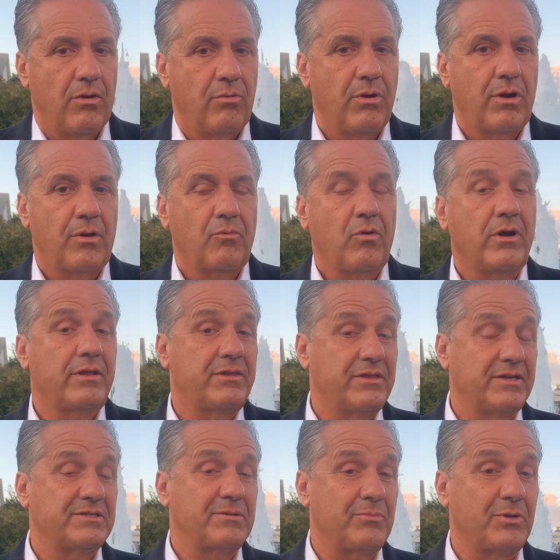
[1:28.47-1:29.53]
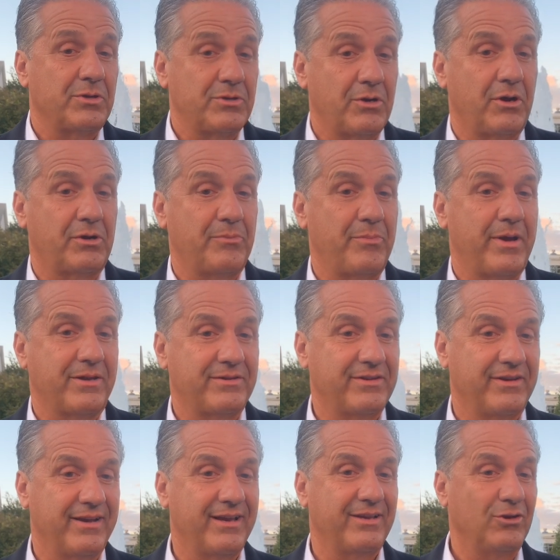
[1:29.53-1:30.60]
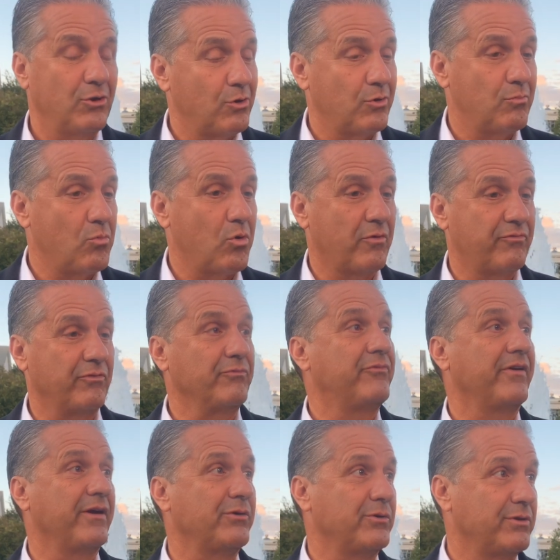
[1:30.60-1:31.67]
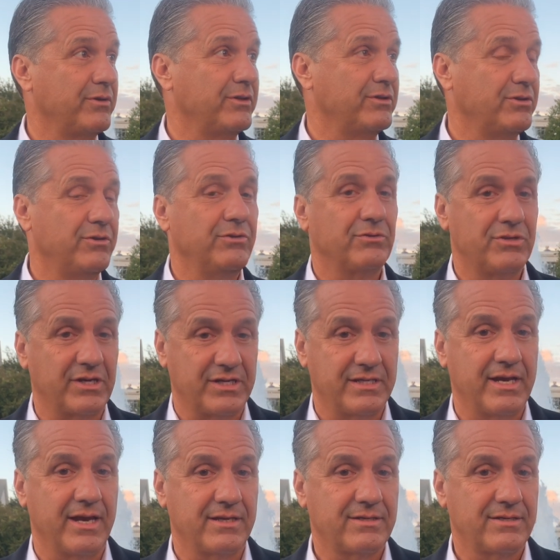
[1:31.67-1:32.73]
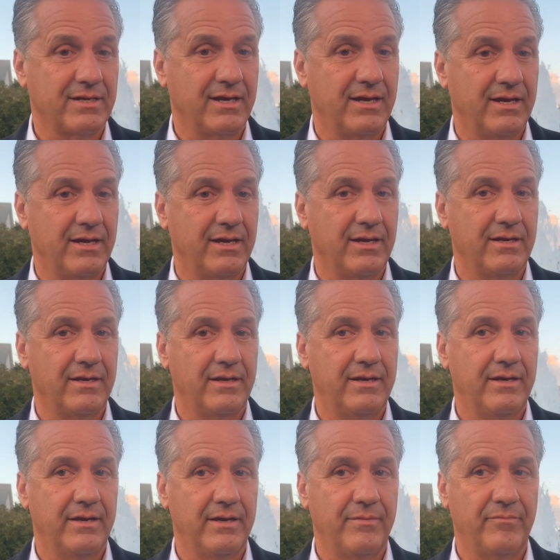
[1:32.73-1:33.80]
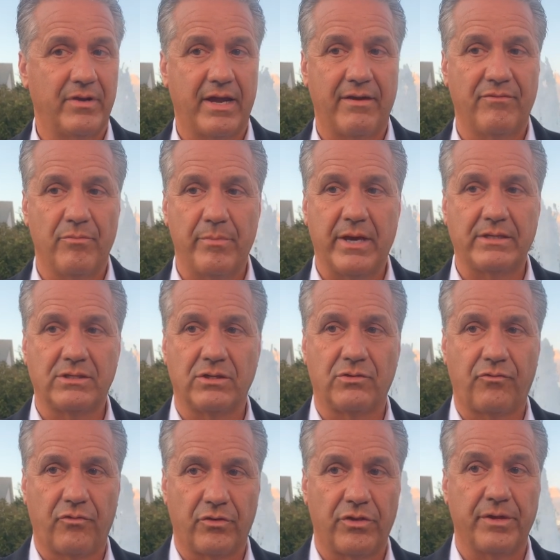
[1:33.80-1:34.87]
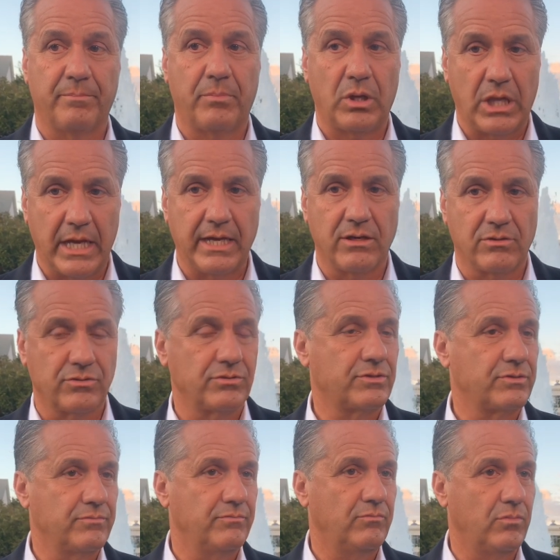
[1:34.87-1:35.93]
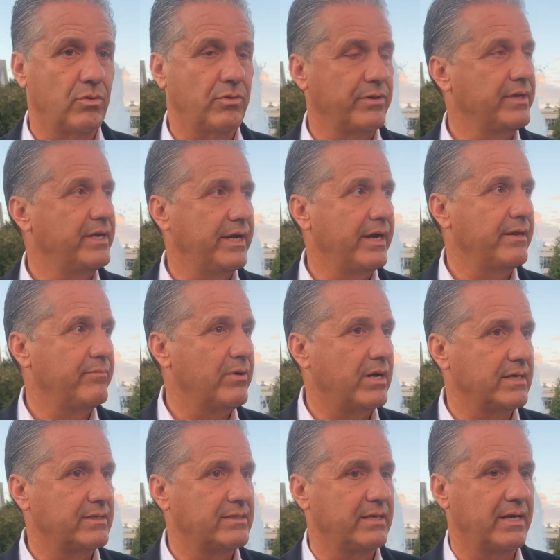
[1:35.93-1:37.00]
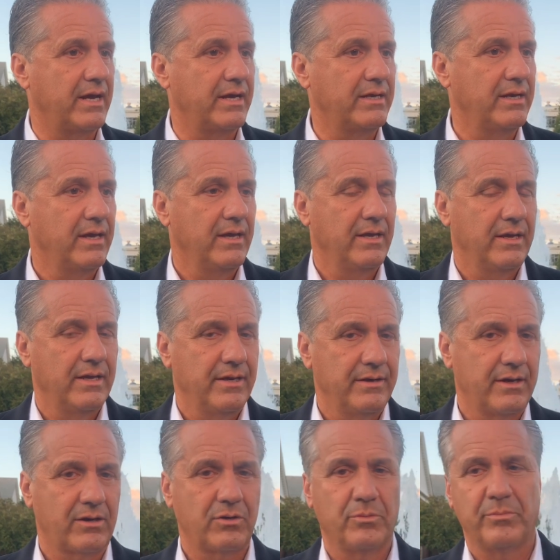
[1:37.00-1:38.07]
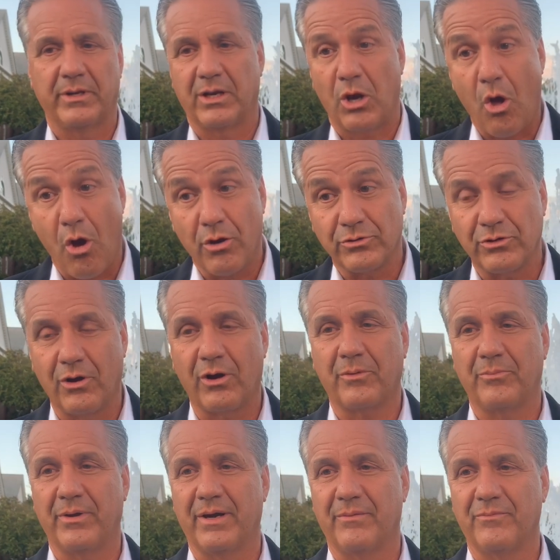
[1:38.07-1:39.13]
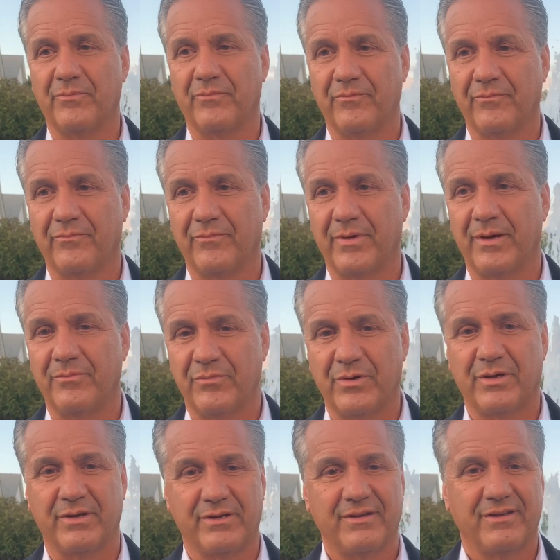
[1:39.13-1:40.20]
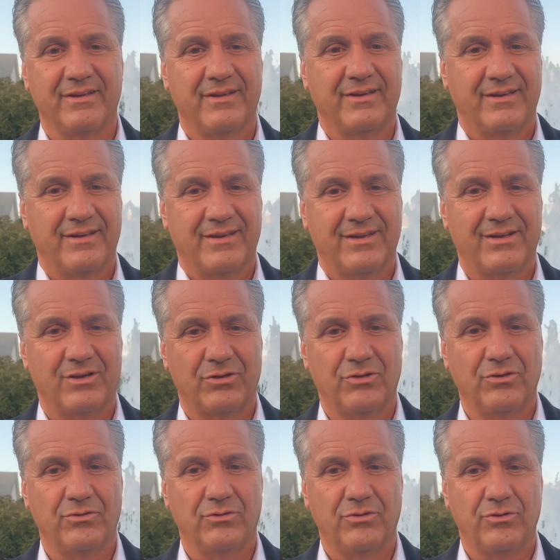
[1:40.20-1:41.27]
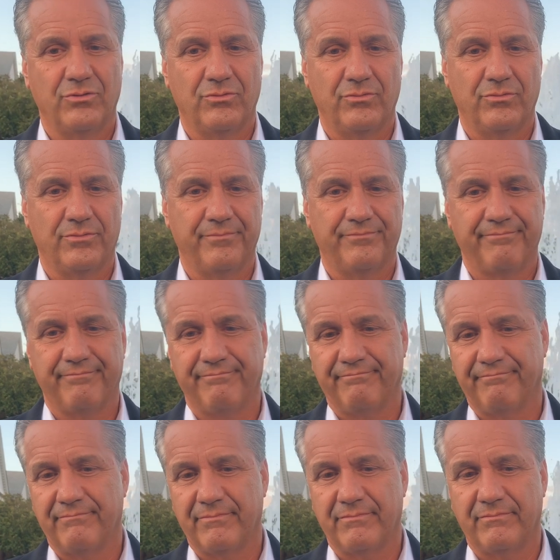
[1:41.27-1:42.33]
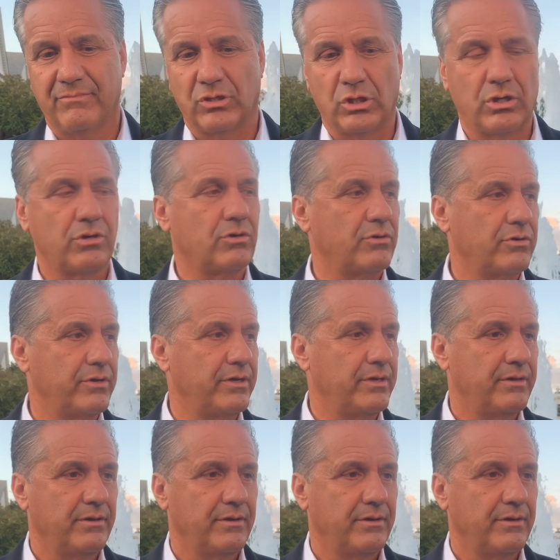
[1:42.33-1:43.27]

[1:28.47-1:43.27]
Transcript: Well, one of the things I'm going to talk about tonight, you learn more from failure than you do success. And I'm going to have a message for the players more than anybody tonight. It's not going to be a long talk, but I'm I'm going to, you know, you, you learn